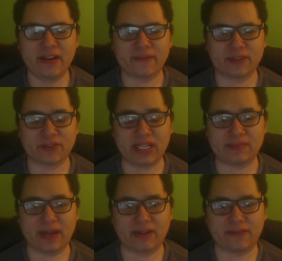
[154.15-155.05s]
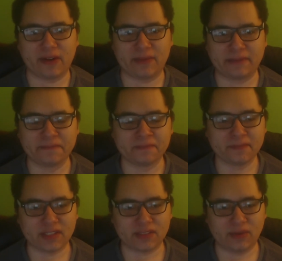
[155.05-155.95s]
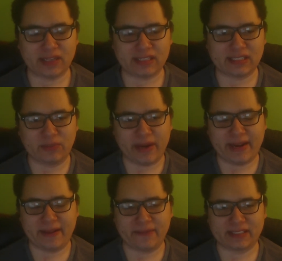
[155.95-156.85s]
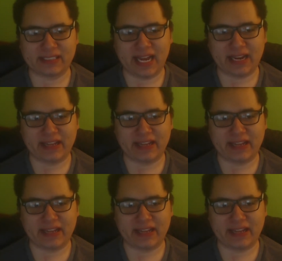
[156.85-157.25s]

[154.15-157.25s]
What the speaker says: for transmog farming. So we'll have to see when they fix that.